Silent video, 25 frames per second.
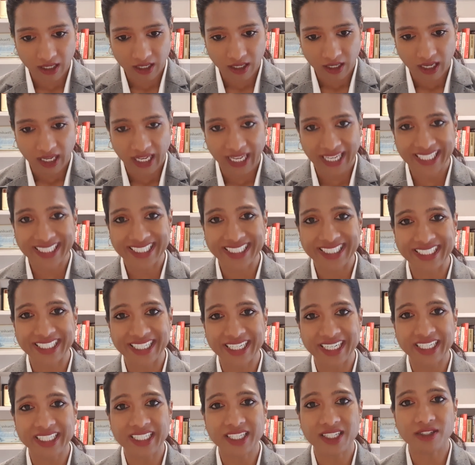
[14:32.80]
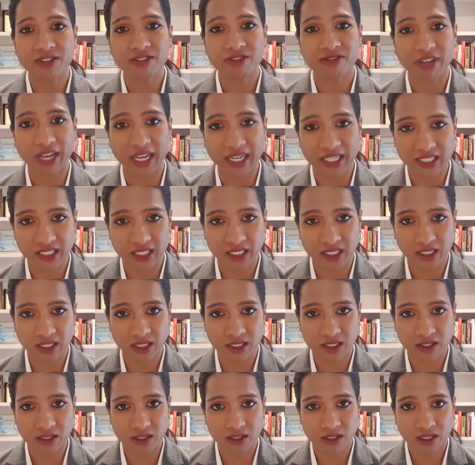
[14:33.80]
external
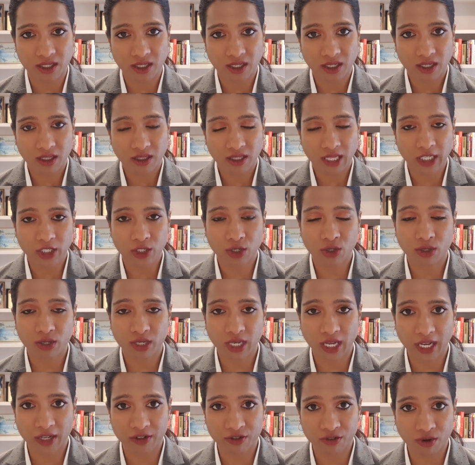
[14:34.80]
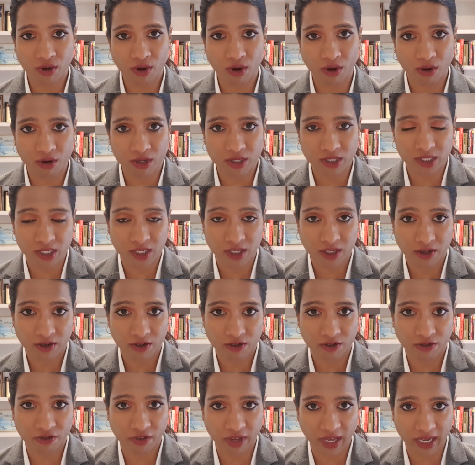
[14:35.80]
factors that could have caused
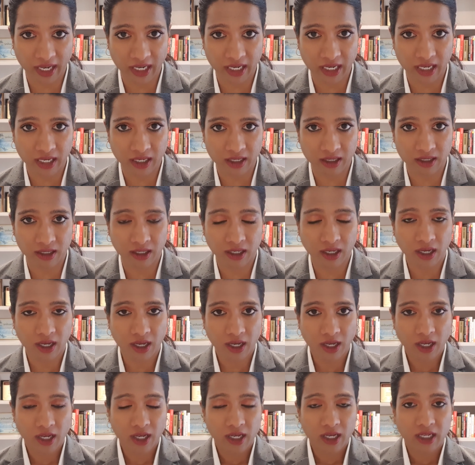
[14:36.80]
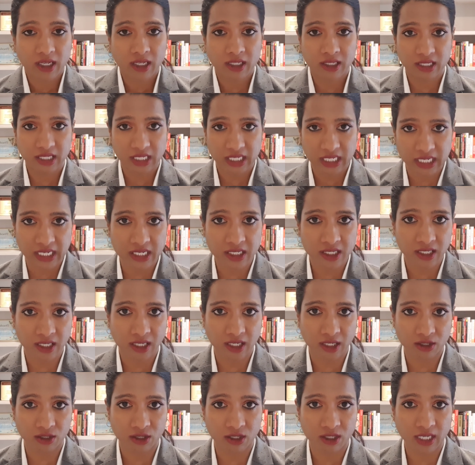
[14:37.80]
failure, it's
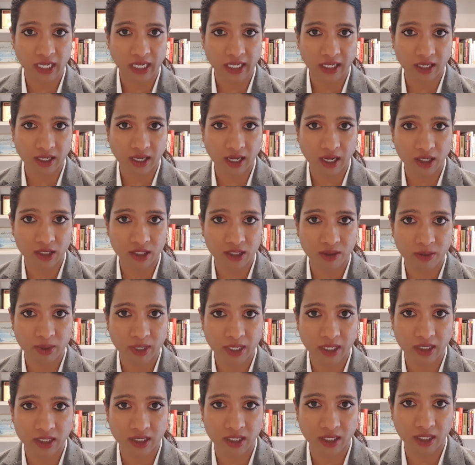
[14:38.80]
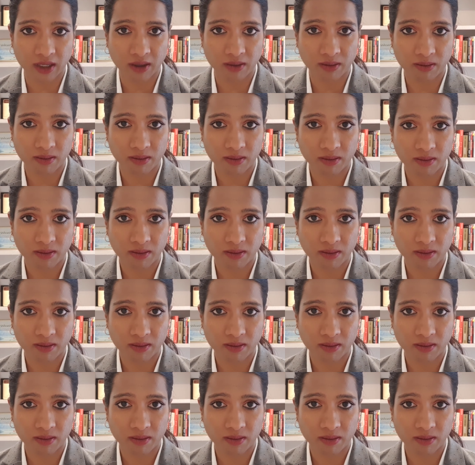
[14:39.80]
easier to take accountability.